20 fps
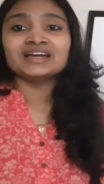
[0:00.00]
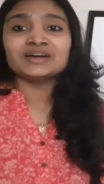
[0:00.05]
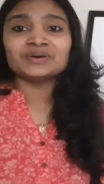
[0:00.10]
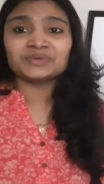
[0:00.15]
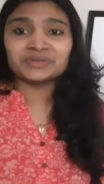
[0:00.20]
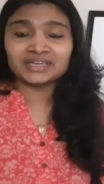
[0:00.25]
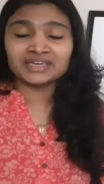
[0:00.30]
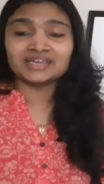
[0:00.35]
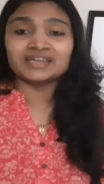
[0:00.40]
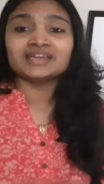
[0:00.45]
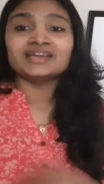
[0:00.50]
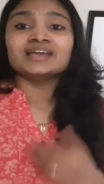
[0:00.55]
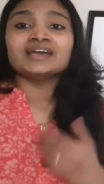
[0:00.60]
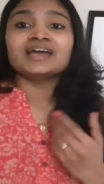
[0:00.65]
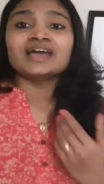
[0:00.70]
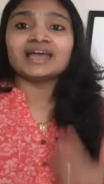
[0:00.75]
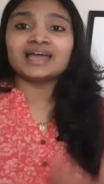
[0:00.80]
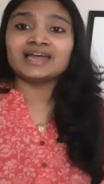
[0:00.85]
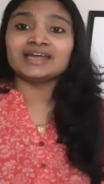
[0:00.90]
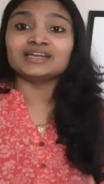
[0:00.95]
Okay,
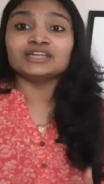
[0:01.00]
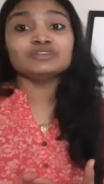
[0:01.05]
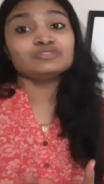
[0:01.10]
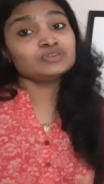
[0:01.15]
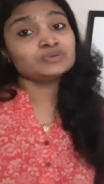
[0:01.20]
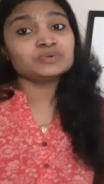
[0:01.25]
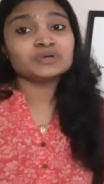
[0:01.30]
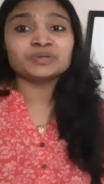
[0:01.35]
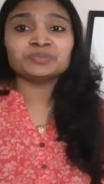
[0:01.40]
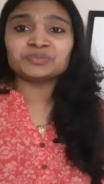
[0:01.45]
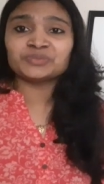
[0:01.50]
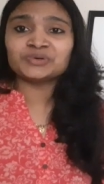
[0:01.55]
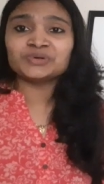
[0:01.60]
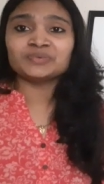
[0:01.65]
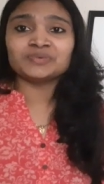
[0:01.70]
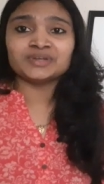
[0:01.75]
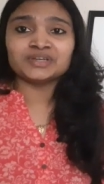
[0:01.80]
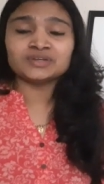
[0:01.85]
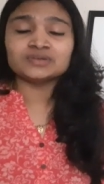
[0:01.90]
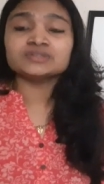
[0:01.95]
and if you want more
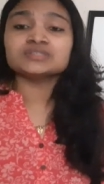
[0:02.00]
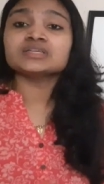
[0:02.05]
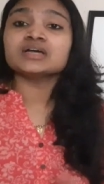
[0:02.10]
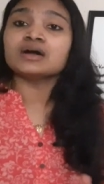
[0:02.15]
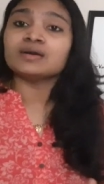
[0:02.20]
videos,